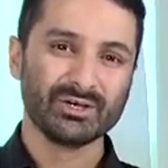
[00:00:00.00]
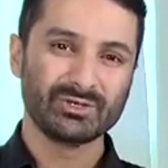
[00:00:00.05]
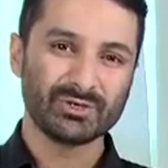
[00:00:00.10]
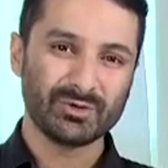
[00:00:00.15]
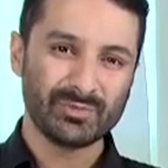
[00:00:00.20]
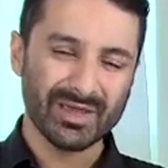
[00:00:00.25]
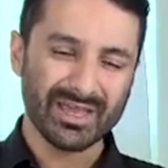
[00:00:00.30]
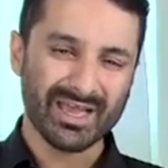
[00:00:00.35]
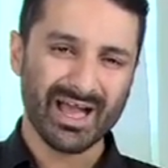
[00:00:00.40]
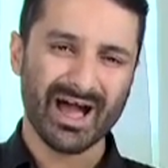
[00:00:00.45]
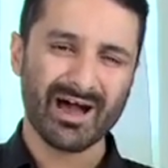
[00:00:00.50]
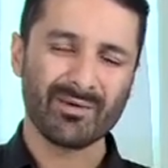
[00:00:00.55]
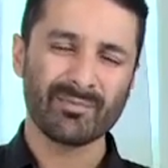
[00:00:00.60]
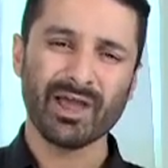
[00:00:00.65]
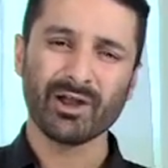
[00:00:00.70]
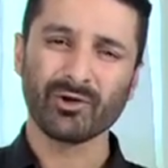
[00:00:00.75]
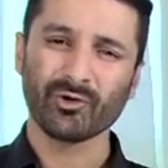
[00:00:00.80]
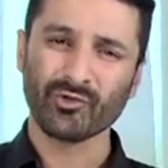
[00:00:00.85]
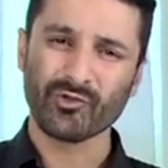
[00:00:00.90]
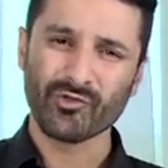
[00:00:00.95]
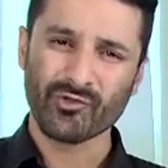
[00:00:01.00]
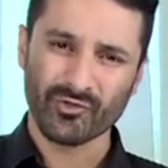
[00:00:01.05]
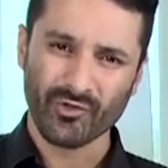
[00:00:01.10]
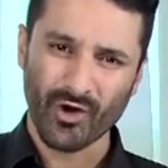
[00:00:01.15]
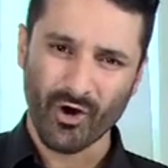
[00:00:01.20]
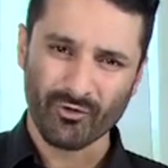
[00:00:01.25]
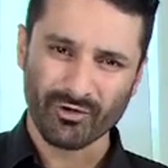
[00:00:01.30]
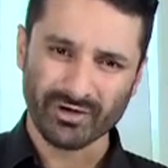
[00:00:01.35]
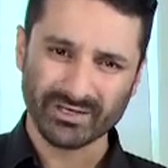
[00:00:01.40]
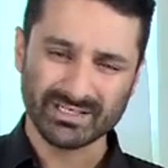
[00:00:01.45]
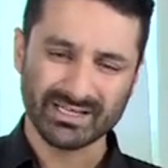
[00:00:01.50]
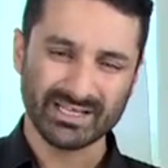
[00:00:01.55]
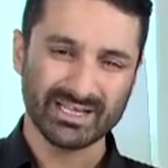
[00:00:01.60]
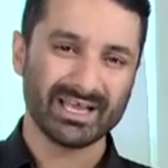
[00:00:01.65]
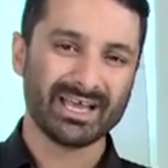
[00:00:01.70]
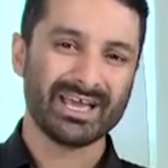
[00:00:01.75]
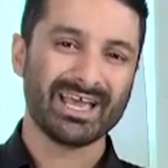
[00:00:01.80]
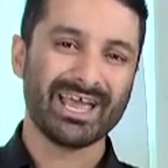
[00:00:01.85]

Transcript: to become an authority